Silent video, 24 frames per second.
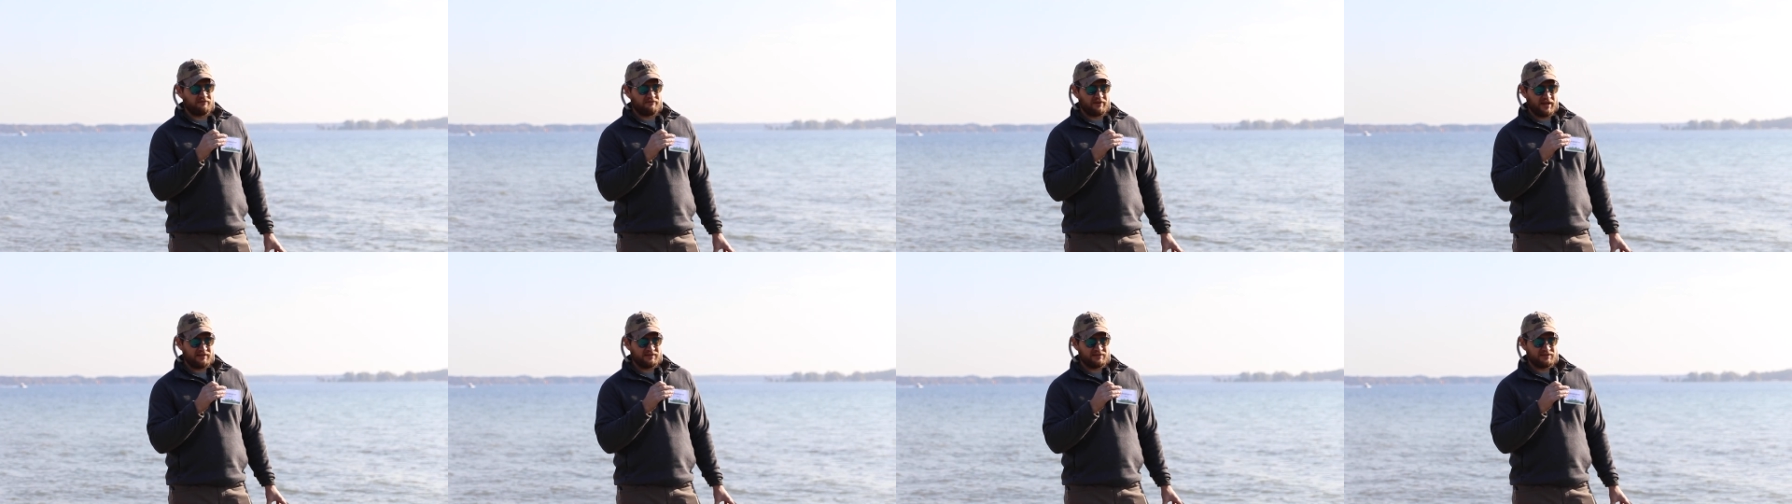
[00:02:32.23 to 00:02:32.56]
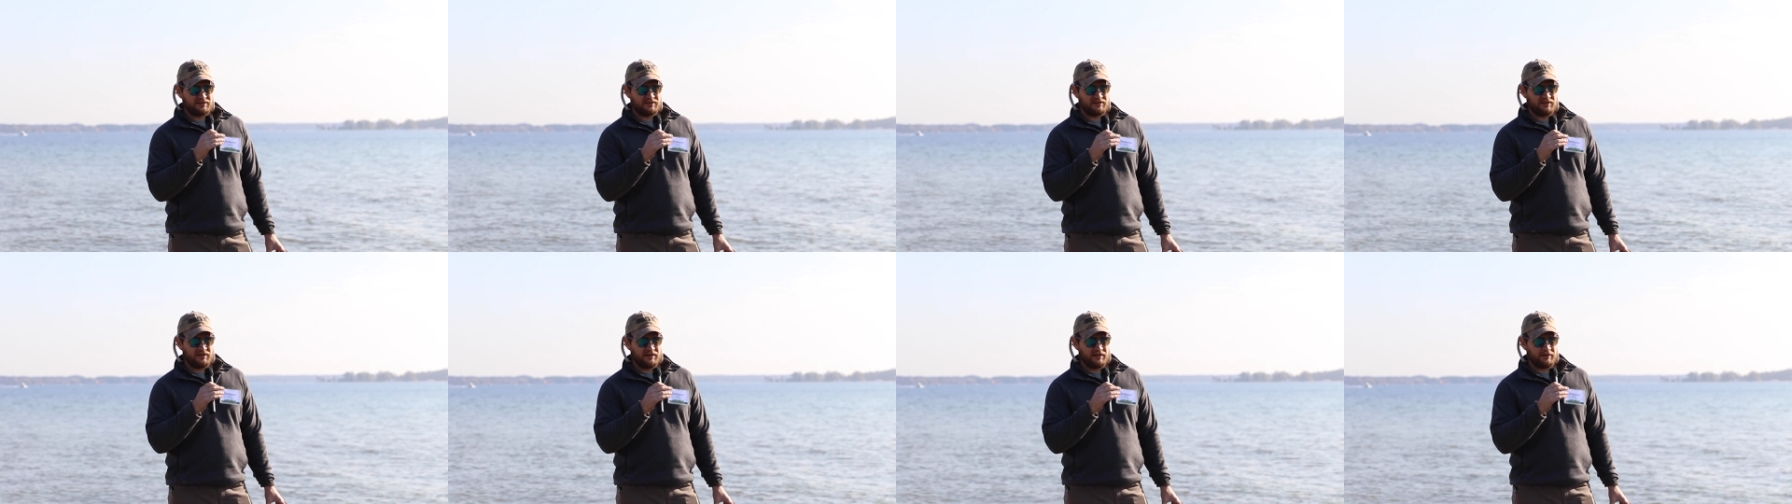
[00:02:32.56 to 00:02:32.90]

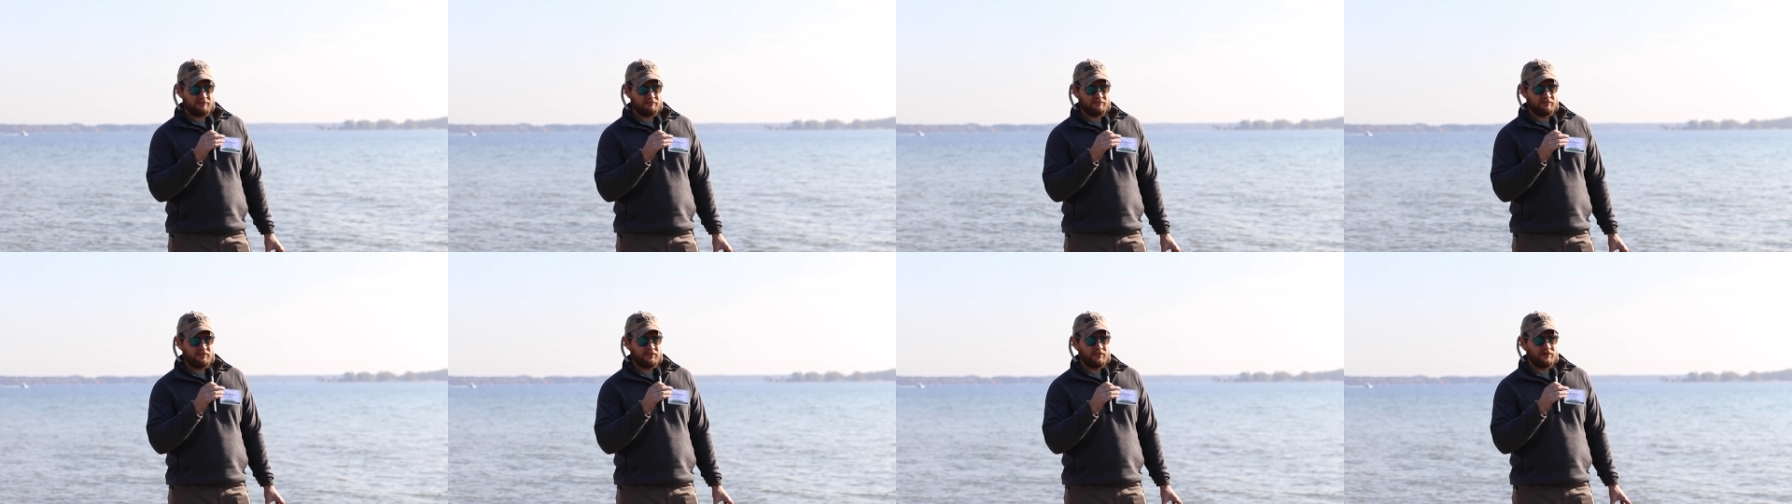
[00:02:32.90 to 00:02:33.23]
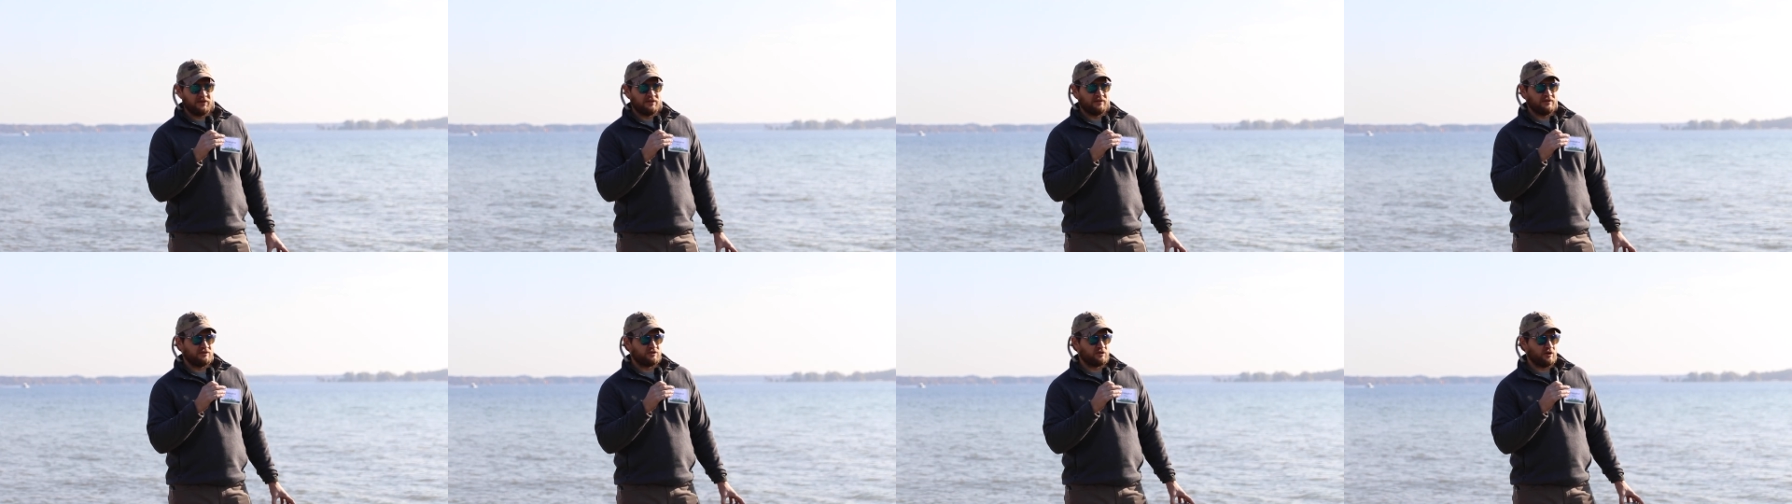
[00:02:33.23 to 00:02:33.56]
vents in them.
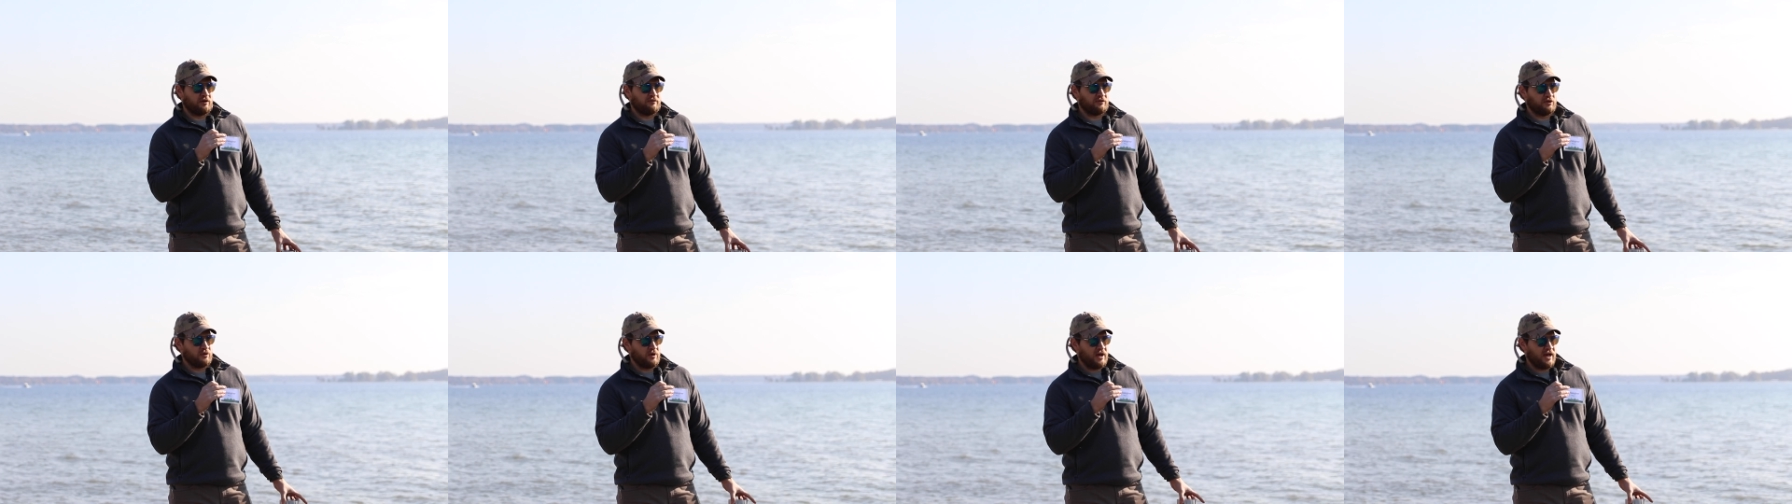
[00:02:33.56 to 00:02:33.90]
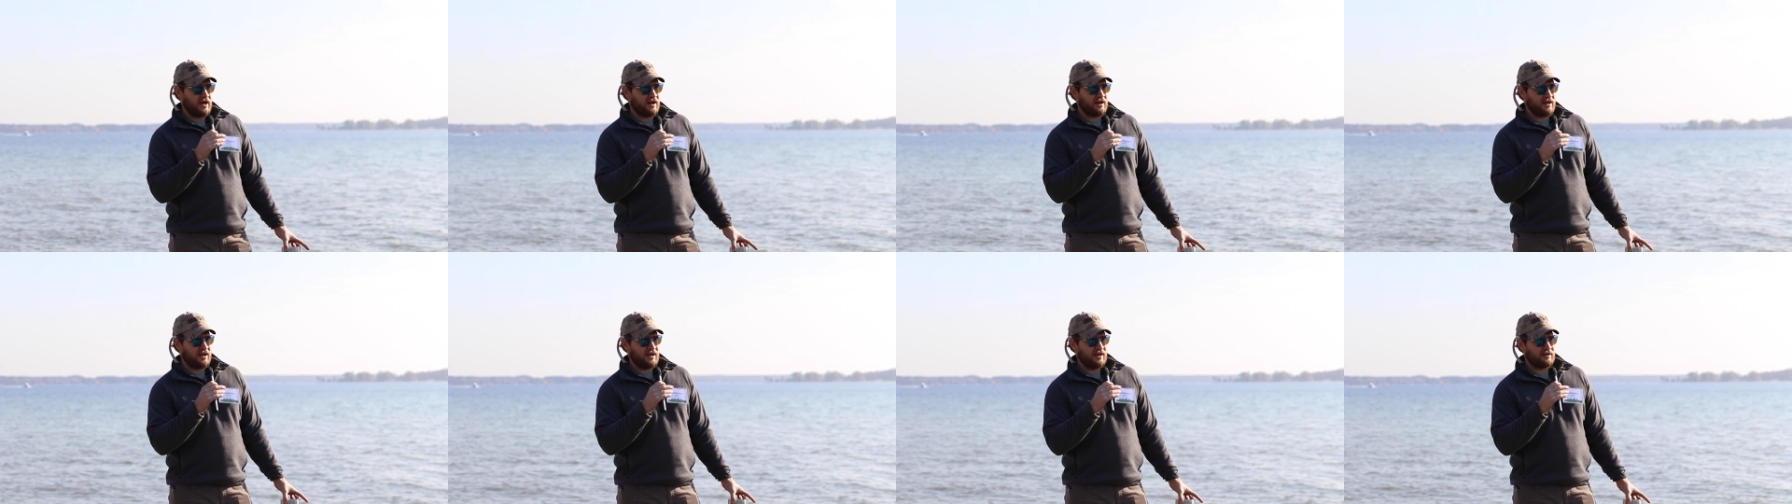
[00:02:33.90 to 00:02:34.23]
So if you had